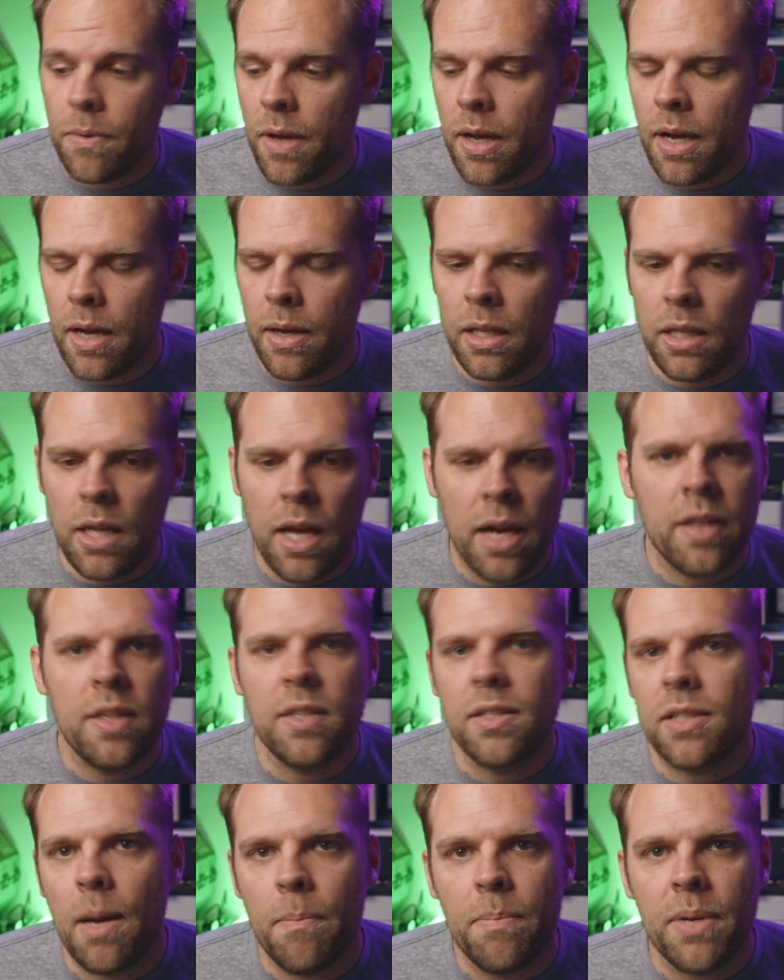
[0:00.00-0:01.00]
Uh, a lot of
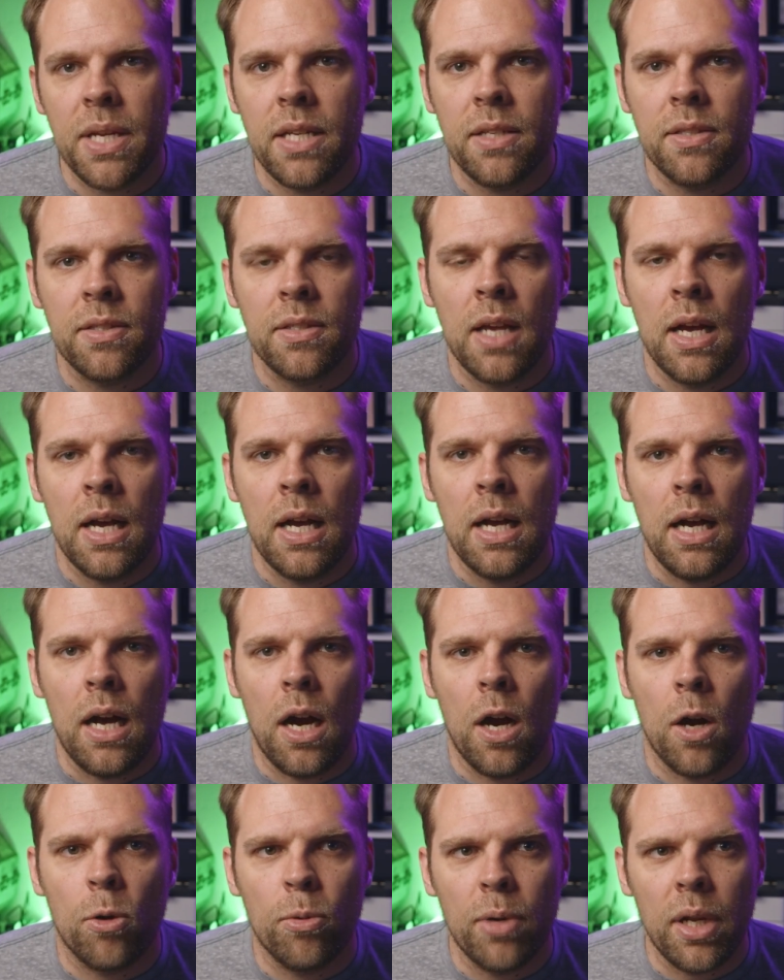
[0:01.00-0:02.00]
these companies
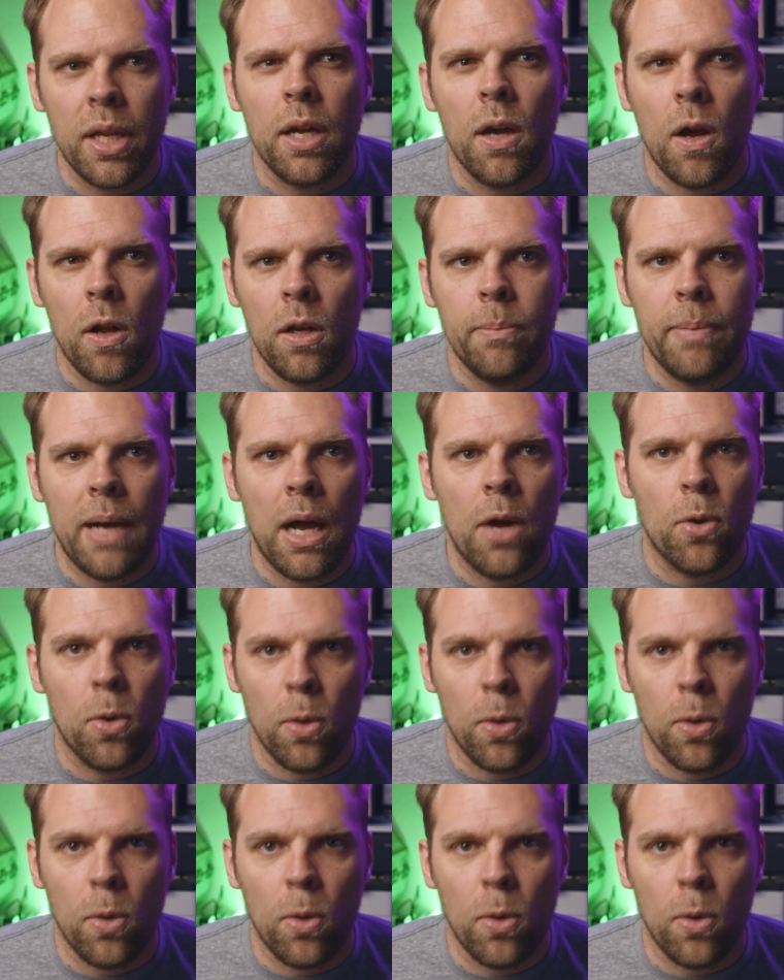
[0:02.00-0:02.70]
are really all about